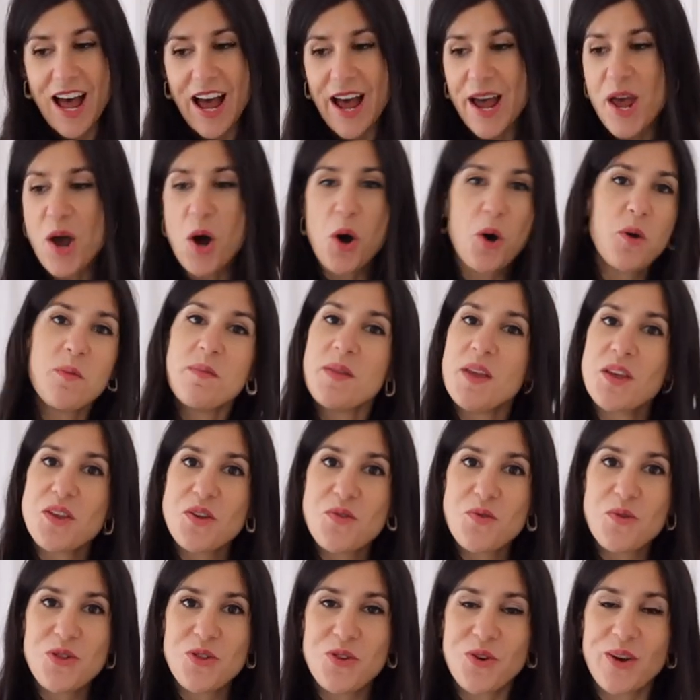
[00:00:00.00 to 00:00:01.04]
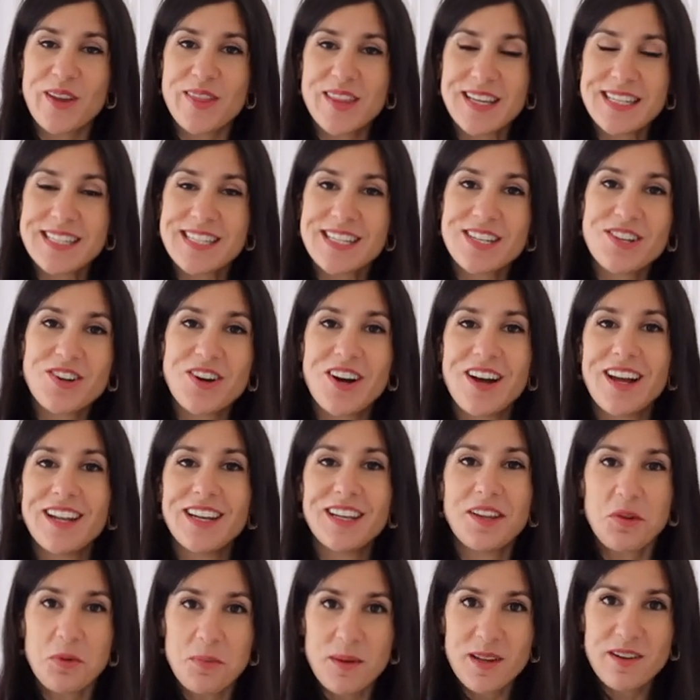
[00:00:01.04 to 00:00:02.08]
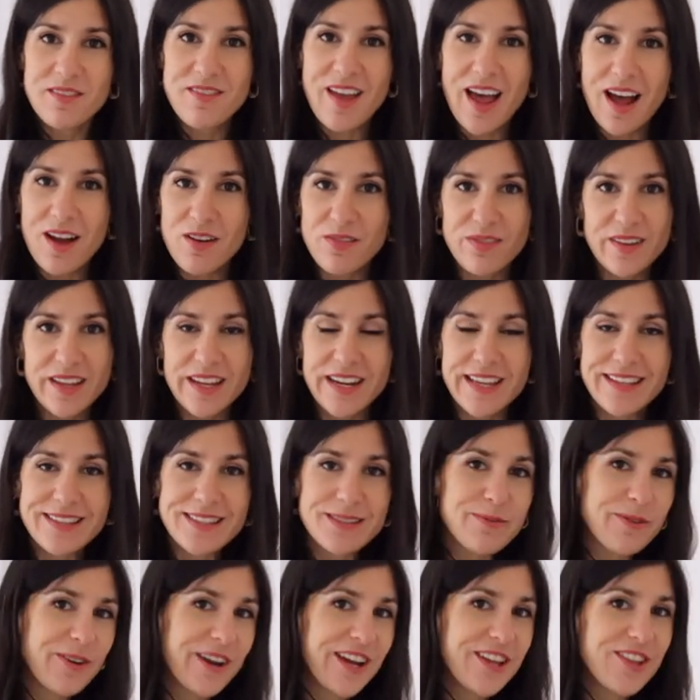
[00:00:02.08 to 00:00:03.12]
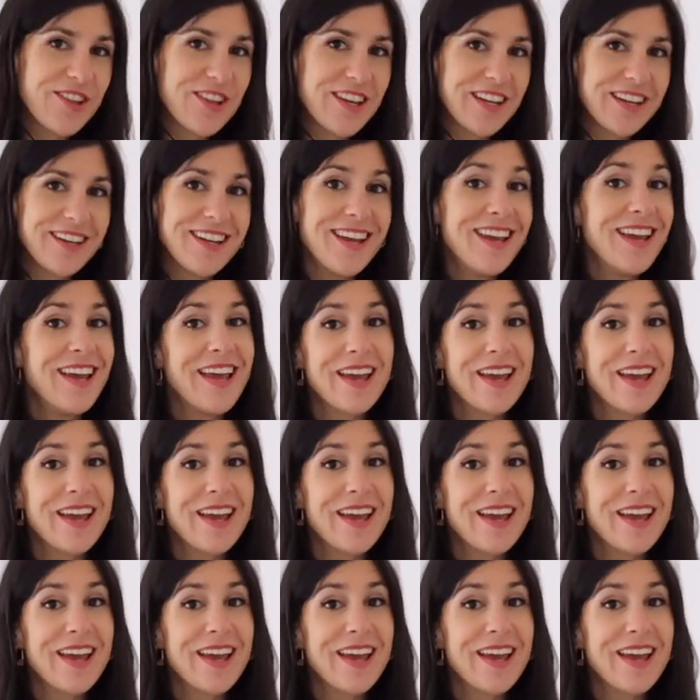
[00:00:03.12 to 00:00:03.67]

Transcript: I hope that you enjoyed this and got a little bit of outfit inspiration.